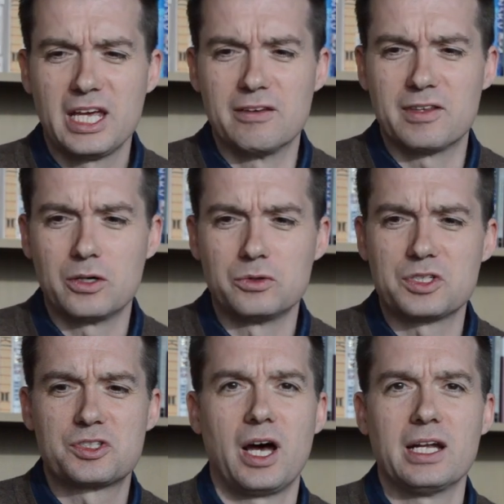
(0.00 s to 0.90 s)
if they all
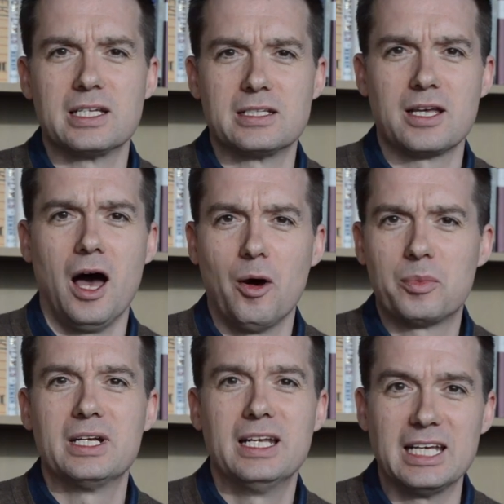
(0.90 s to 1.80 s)
decided to
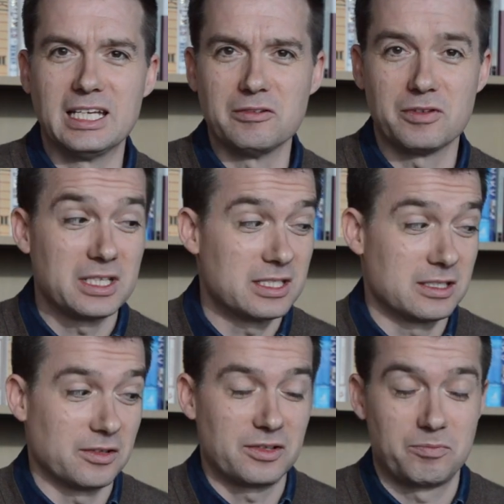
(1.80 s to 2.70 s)
up and leave, and this is
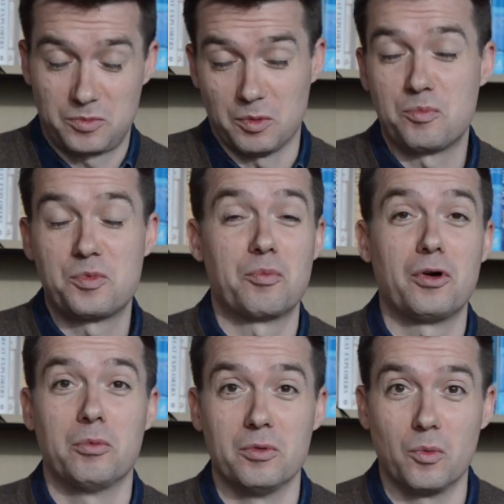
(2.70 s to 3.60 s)
the
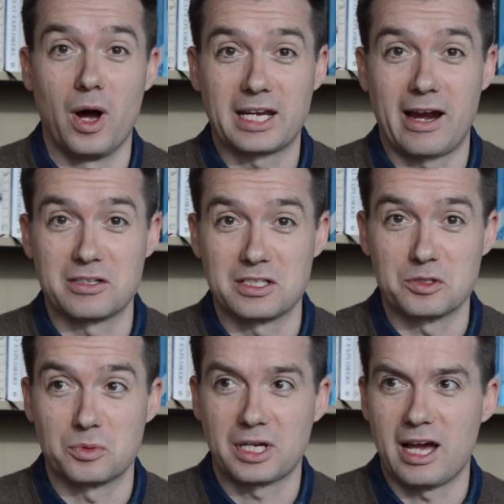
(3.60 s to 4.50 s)
problem the white characters in
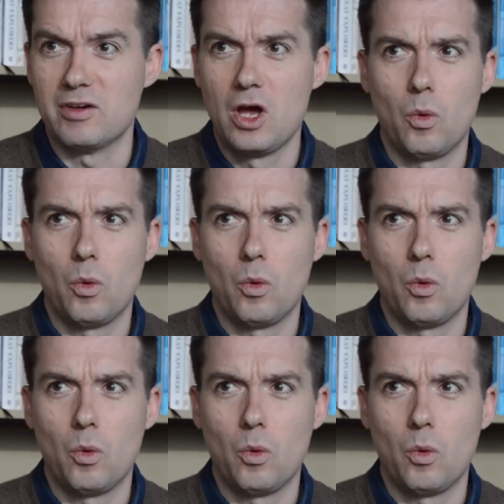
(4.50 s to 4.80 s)
this book have,